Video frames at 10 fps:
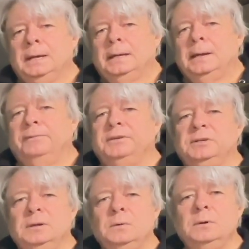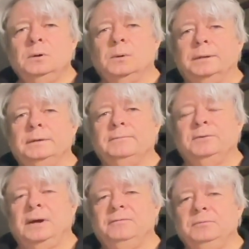Now if you don't know it, if
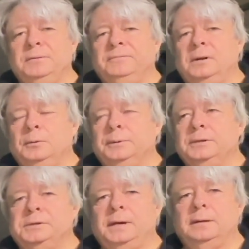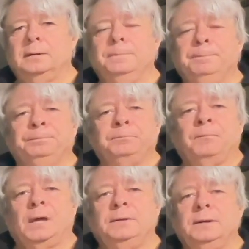you haven't been following the channel,
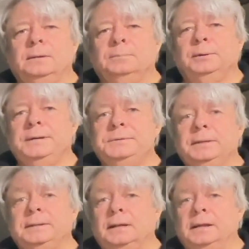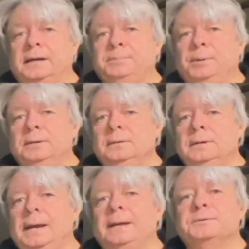then please hit that like button
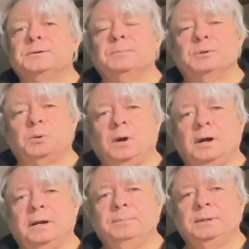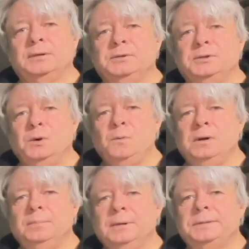and subscribe because you don't want
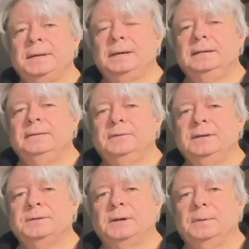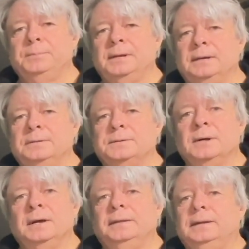to miss any of these updates
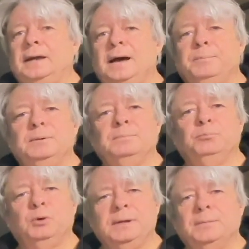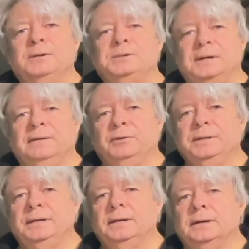that happen pretty much every
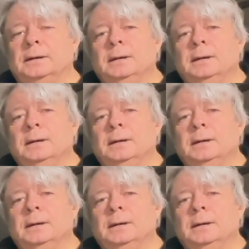day.